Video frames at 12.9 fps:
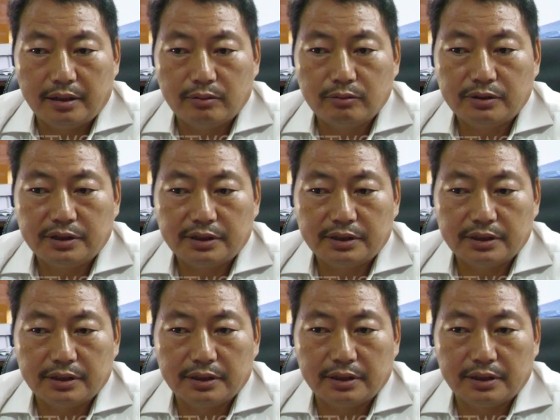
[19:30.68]
which is
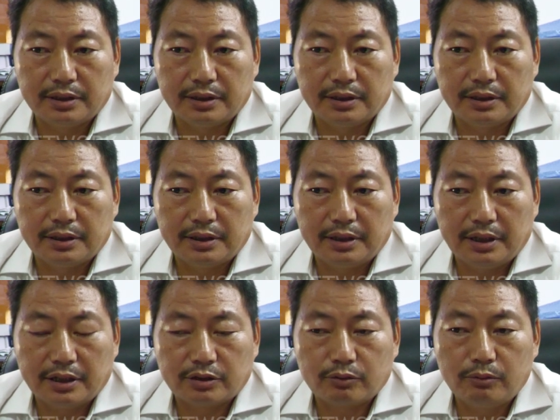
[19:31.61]

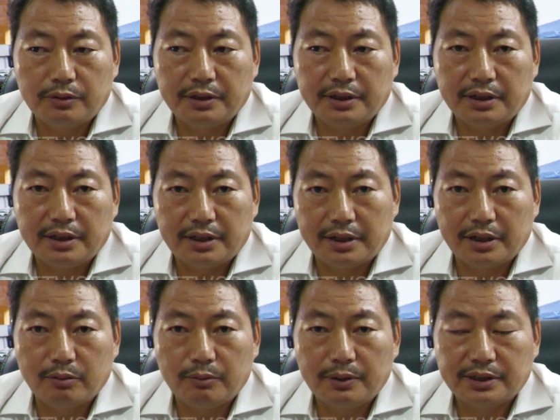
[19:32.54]
excluding the
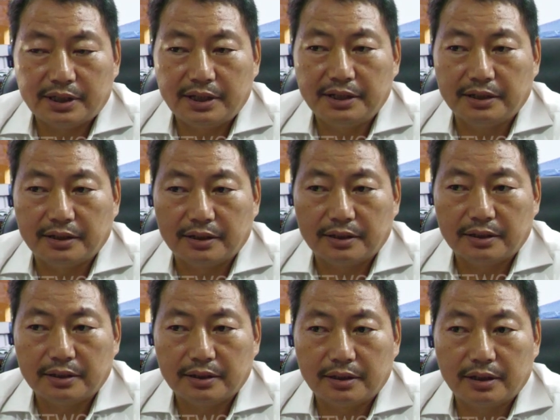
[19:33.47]
railway siding,
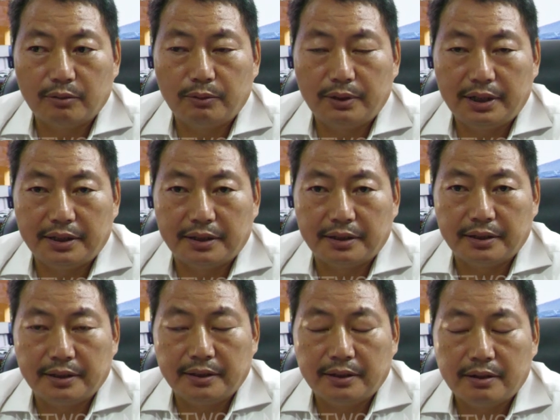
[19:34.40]
railway lane.
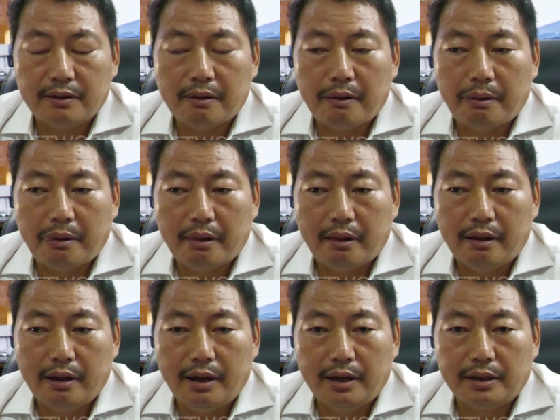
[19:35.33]

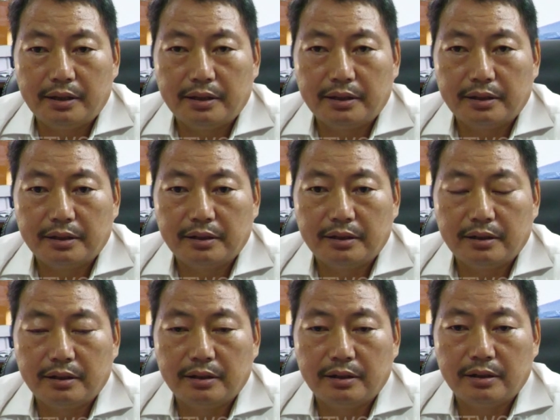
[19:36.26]
And
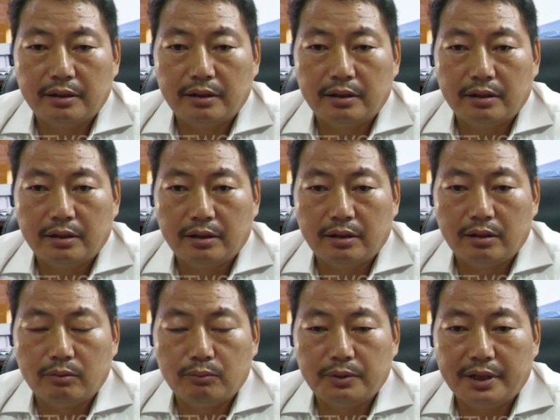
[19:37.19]

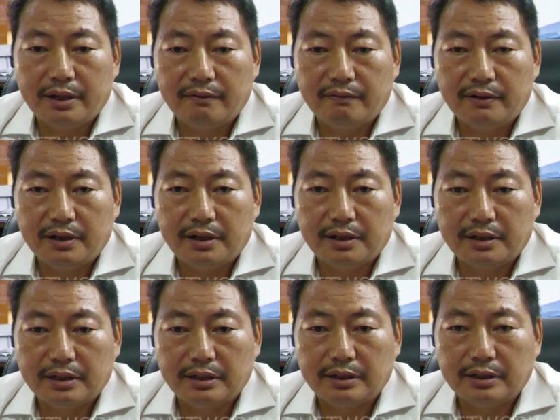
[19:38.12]
we have
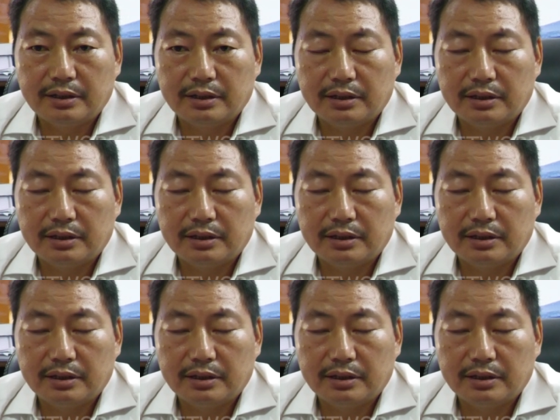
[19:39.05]
a